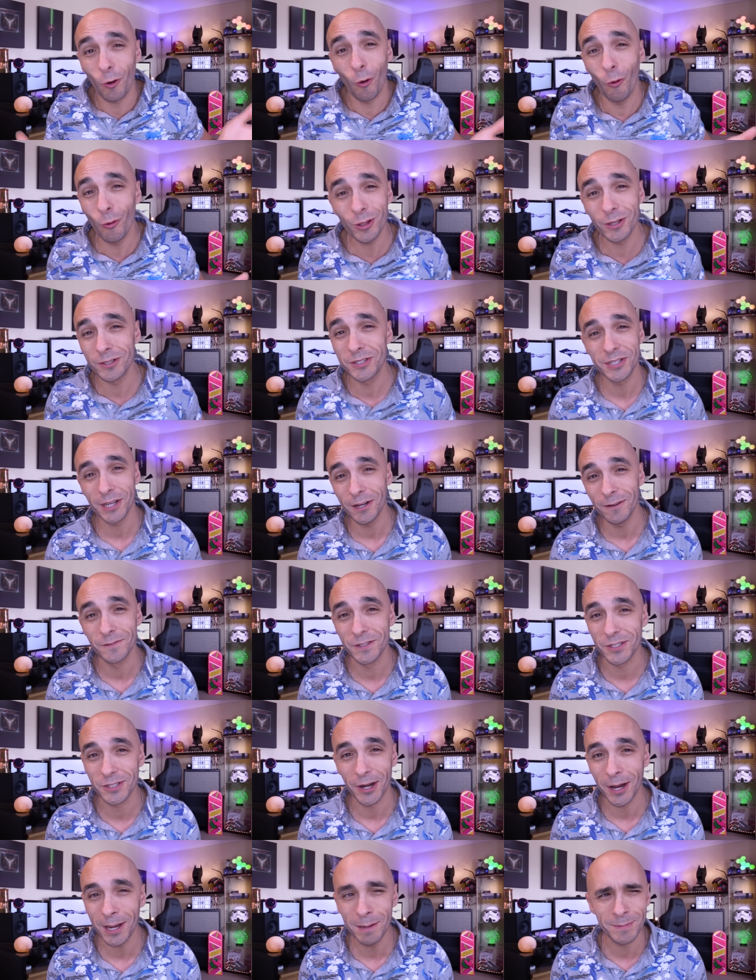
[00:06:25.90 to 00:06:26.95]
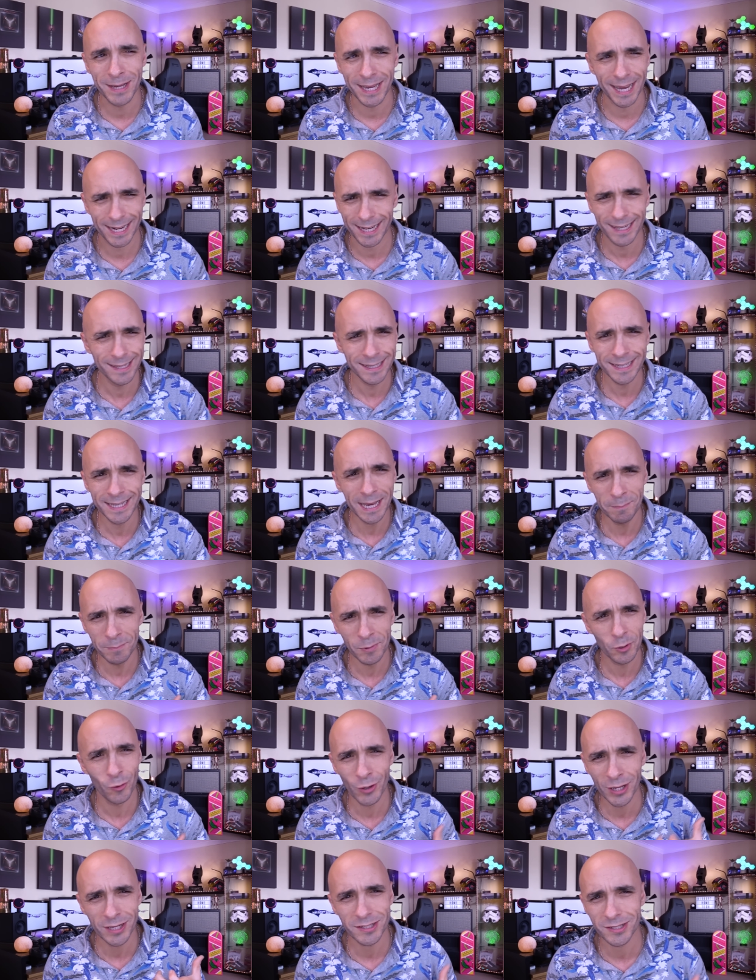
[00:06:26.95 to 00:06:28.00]
call yourselves Time Kettle and get me
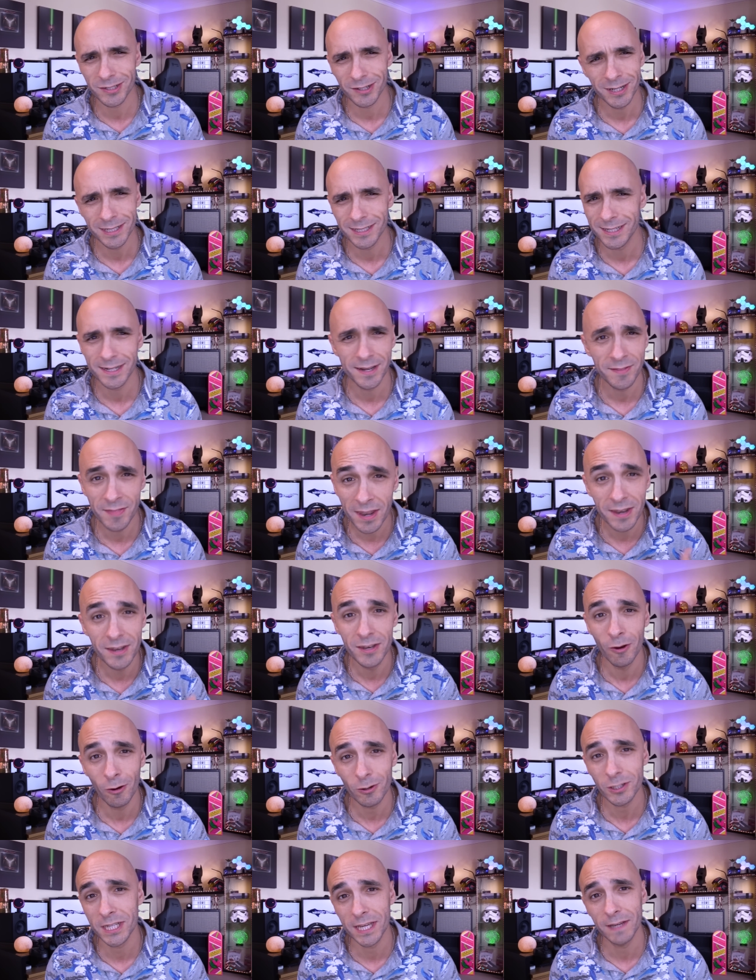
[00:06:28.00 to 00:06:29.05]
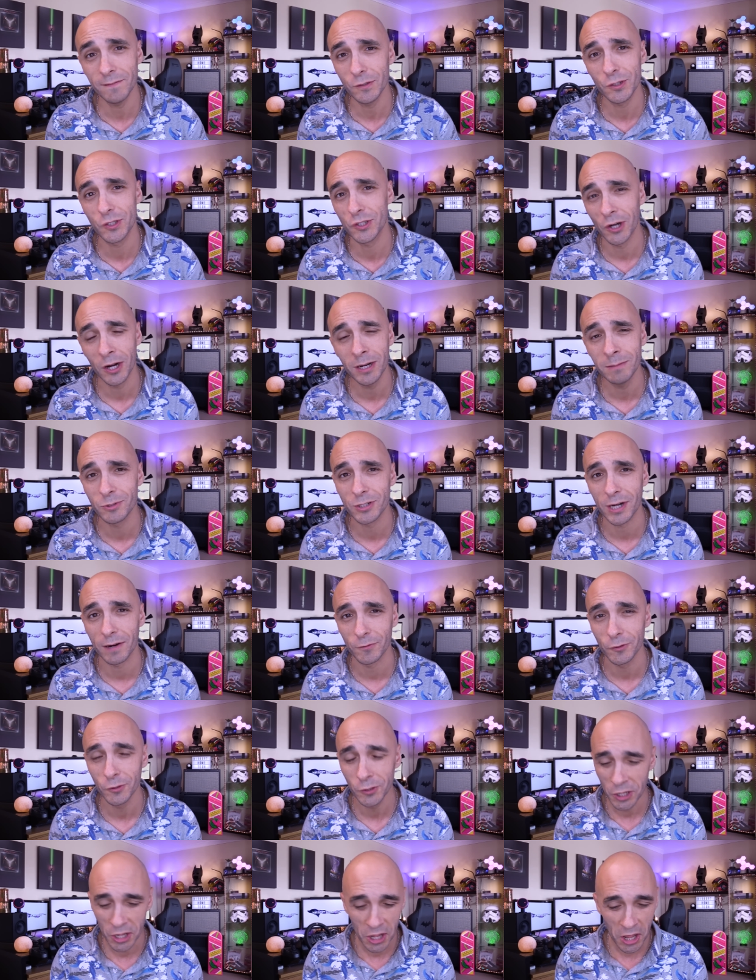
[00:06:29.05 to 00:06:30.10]
all excited and then not give us time
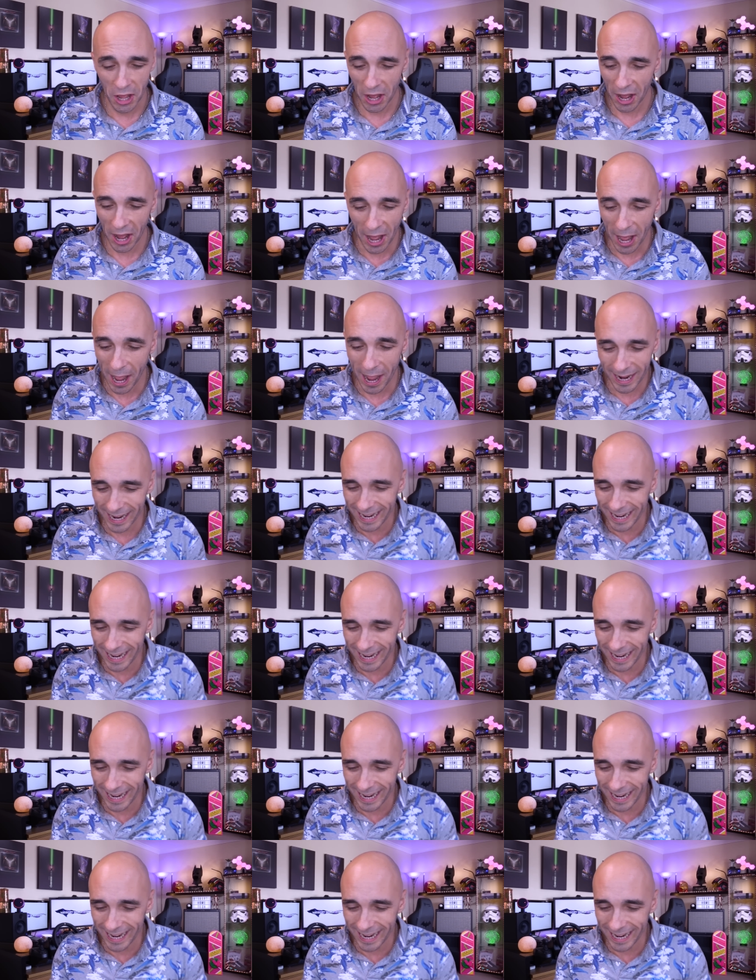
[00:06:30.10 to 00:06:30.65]
travel. Uh,